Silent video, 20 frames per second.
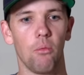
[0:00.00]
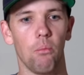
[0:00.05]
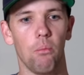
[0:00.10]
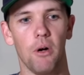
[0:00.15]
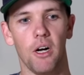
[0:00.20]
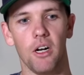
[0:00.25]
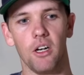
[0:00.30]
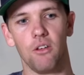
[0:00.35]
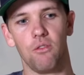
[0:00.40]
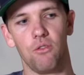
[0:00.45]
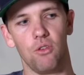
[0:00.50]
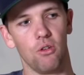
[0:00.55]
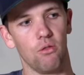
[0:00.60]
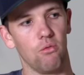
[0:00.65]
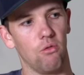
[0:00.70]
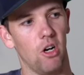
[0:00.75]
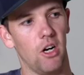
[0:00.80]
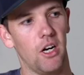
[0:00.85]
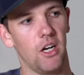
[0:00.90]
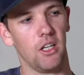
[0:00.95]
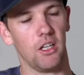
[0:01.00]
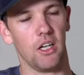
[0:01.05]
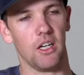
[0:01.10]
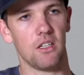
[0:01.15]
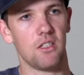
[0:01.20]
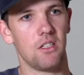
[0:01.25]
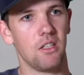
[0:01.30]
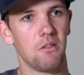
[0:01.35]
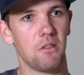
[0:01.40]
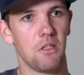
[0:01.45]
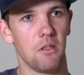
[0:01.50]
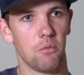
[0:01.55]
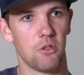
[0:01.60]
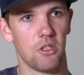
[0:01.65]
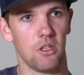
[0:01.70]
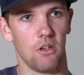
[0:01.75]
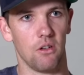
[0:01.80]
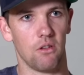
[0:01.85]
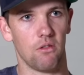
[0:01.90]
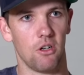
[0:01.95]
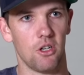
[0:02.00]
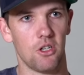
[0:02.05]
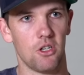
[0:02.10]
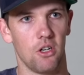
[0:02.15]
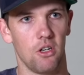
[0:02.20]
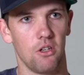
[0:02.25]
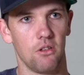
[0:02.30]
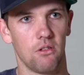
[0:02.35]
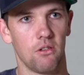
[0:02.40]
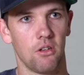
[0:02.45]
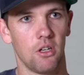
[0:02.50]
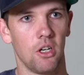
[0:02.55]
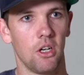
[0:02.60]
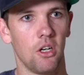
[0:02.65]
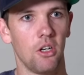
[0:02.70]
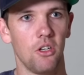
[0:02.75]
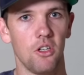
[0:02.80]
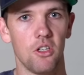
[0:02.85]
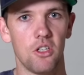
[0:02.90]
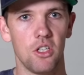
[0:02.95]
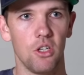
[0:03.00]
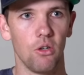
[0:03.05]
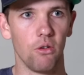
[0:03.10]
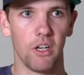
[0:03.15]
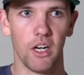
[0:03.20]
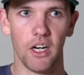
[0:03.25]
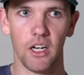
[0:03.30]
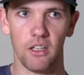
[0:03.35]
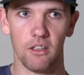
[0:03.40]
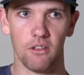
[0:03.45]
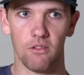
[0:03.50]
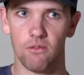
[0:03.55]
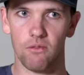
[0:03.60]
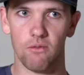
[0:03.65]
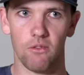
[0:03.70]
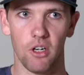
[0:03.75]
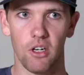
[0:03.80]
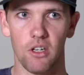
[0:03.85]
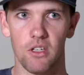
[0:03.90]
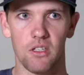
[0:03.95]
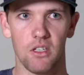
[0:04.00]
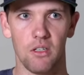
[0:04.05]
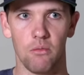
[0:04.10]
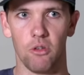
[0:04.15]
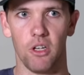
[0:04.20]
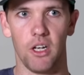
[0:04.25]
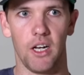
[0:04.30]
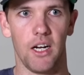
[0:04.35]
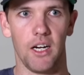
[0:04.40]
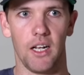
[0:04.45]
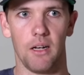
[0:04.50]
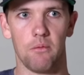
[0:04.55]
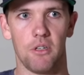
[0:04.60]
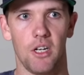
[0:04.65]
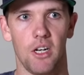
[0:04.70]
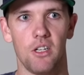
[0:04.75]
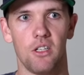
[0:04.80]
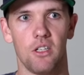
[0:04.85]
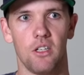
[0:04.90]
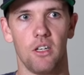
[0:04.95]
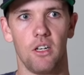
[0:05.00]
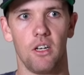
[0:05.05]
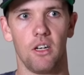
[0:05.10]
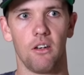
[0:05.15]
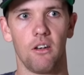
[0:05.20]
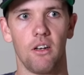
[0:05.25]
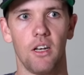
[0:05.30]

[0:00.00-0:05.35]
But if you're riding at 60% of threshold, you're still getting a very similar adaptation there.